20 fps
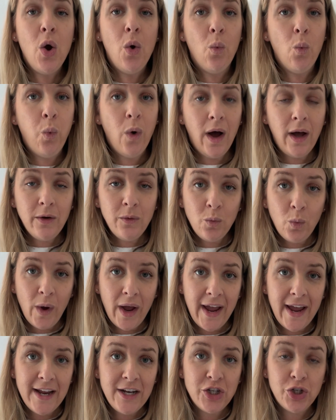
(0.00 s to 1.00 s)
One
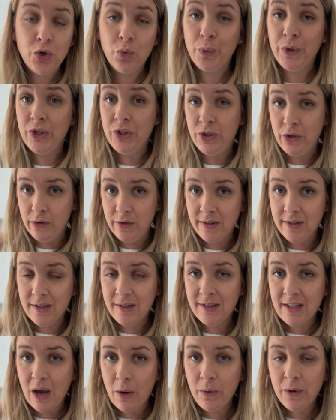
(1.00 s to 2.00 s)
way to reduce the
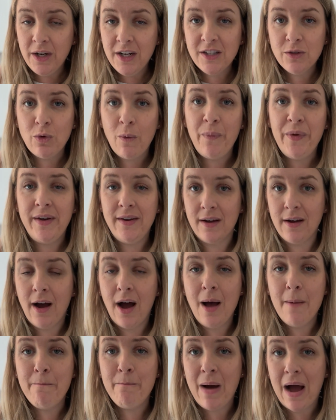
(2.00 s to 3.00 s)
sourness would be to
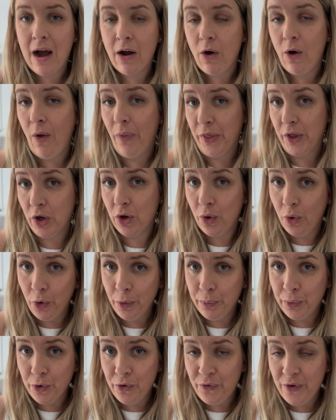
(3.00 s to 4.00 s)
cut back on the
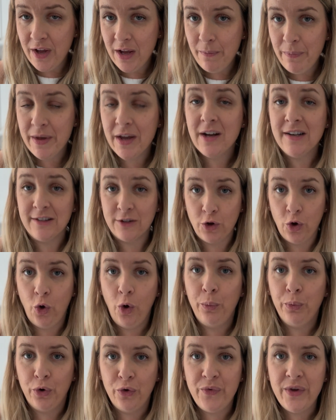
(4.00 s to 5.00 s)
cold proofing, because
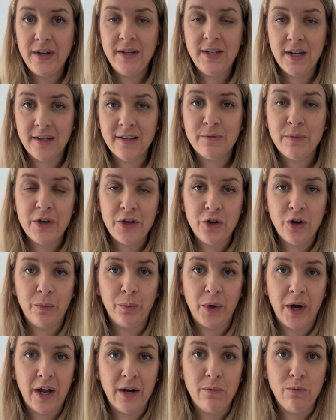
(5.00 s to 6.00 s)
cold proofing does make your
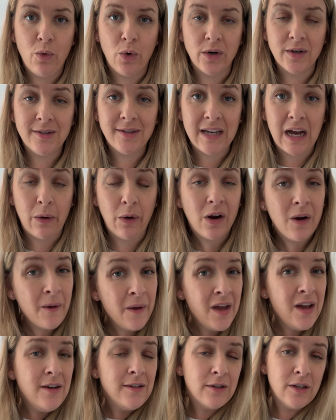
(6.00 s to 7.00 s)
bread more sour.
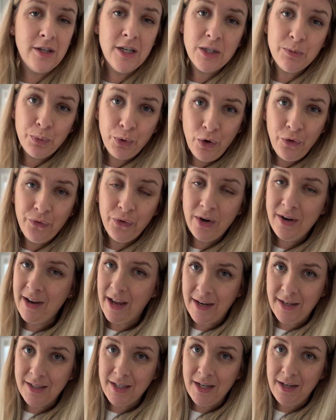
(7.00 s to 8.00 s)
So this proof for
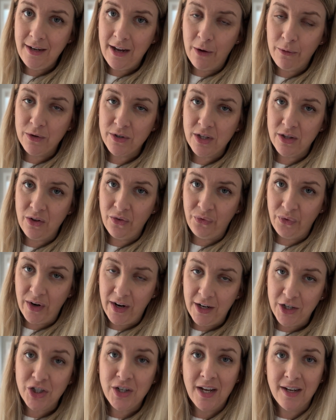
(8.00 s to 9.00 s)
19 hours in the
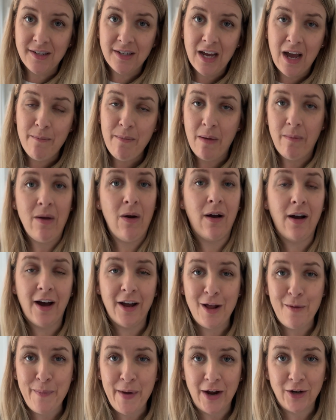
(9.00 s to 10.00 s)
fridge. Next time, maybe I'll
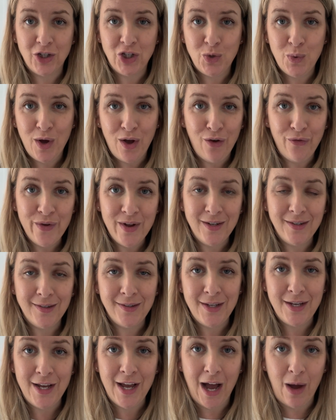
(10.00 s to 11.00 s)
cut it back to 12 and
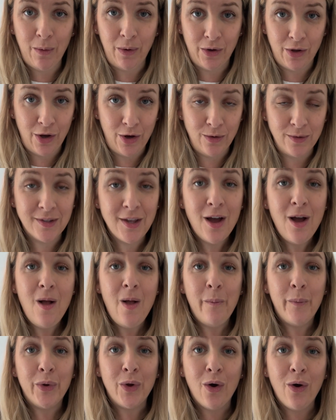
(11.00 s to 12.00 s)
see how it goes.
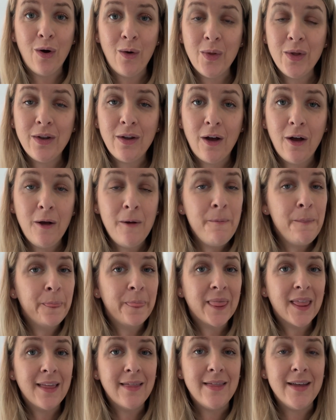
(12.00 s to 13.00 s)
But all in all,
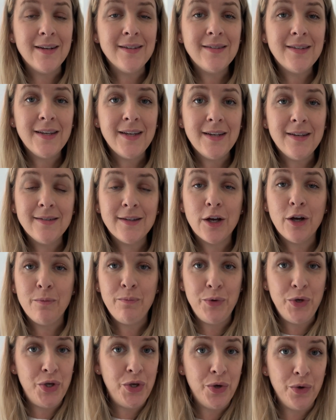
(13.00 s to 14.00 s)
this is a
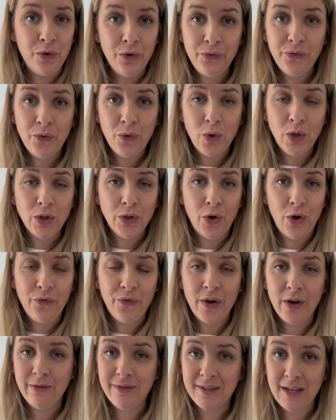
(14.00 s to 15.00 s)
beautiful loaf
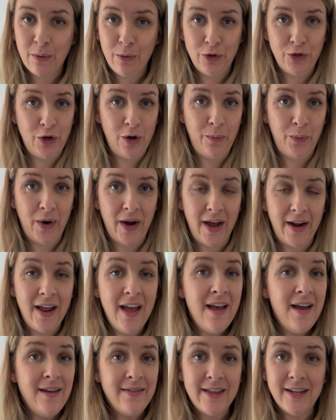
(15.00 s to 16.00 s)
of sourdough bread.
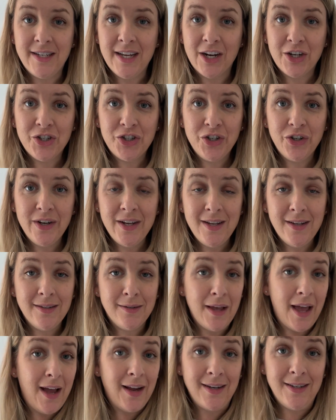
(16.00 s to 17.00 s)
The texture
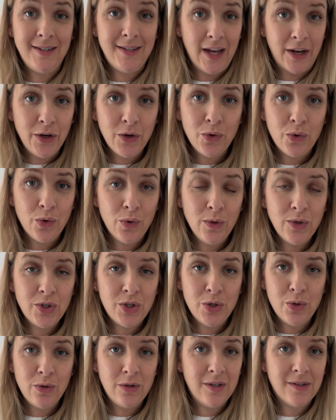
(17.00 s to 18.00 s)
is identical
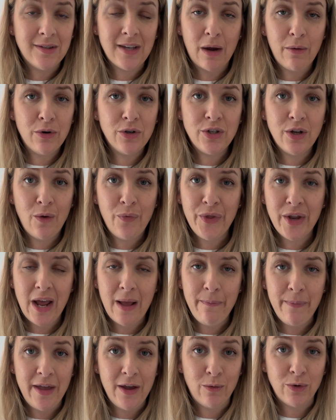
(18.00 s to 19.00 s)
to the sourdough that I
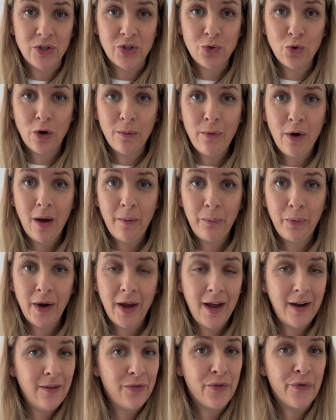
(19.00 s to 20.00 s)
make with store-bought
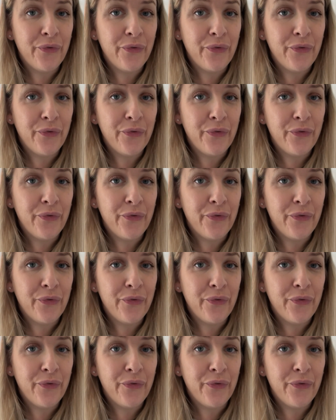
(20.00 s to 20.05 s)
bread.